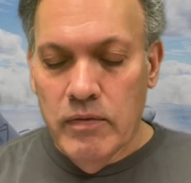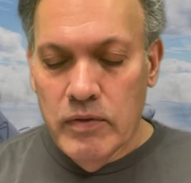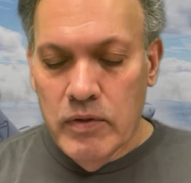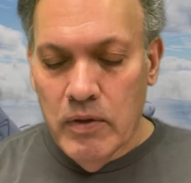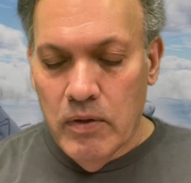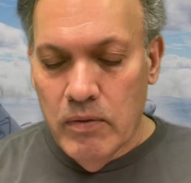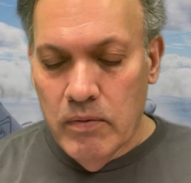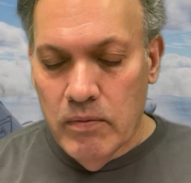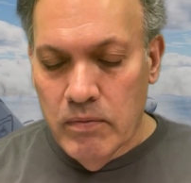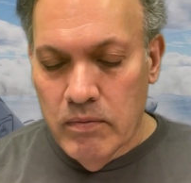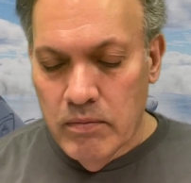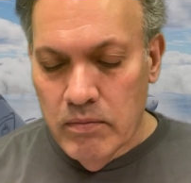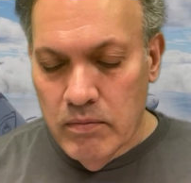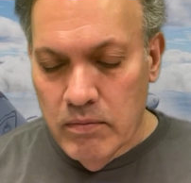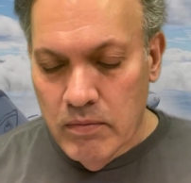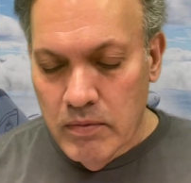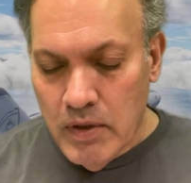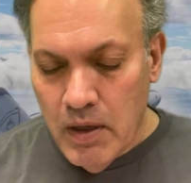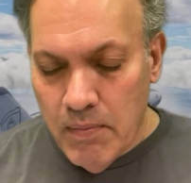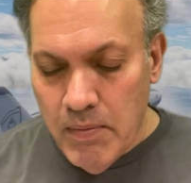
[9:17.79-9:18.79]
So
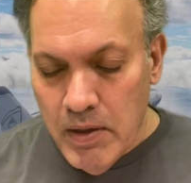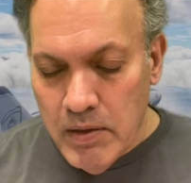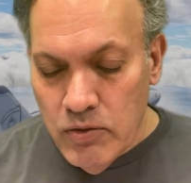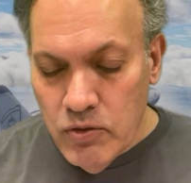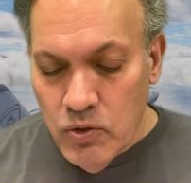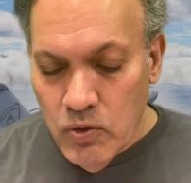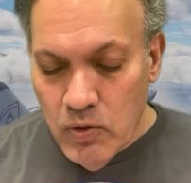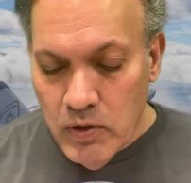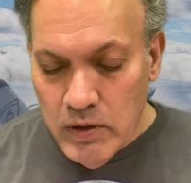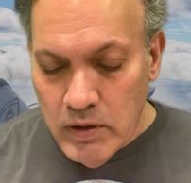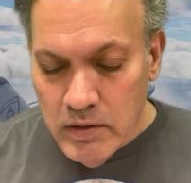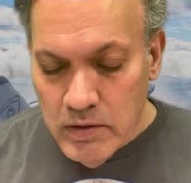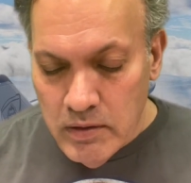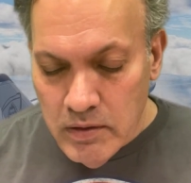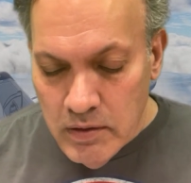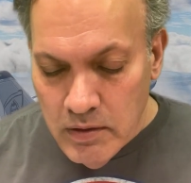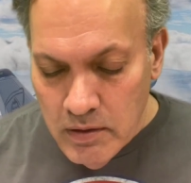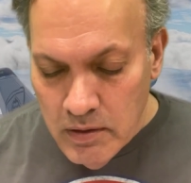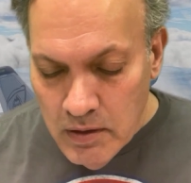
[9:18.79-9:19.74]
come on, join us.